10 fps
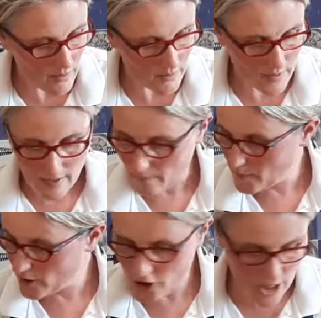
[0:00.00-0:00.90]
that
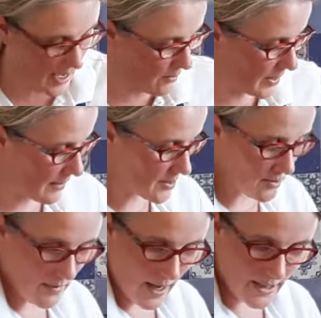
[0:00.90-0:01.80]
much, and we have
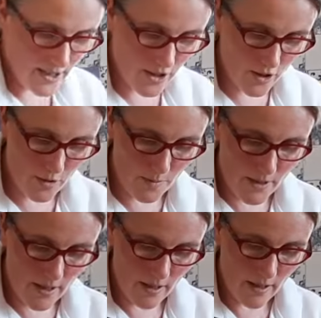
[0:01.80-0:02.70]
some ice
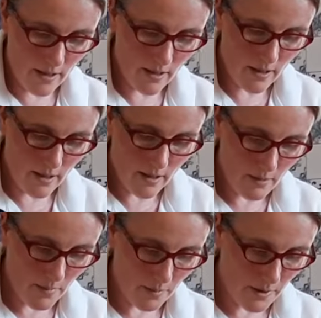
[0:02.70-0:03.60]
cubes.
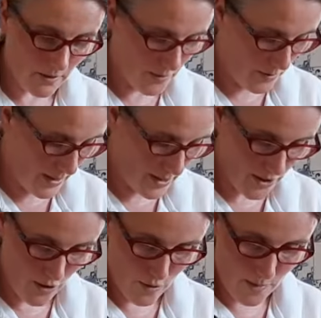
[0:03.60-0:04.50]
Pop in a few ice
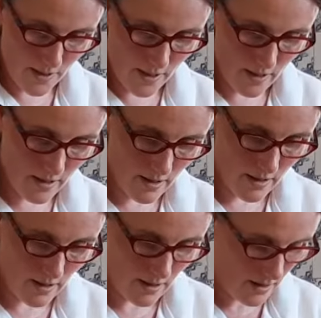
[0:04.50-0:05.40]
cubes
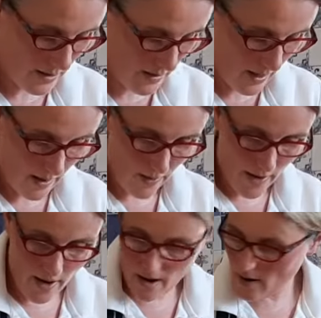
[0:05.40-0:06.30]
in
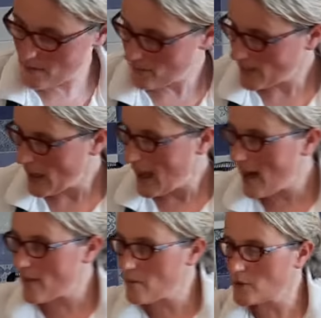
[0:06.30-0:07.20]
there.
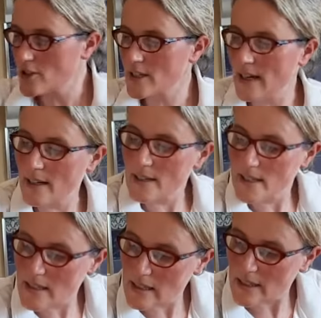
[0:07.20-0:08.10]
And then we just get a
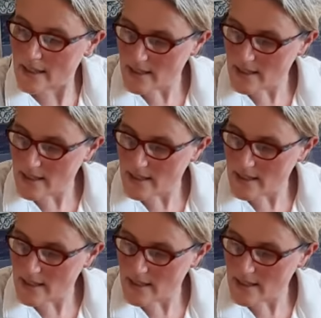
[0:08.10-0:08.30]
slice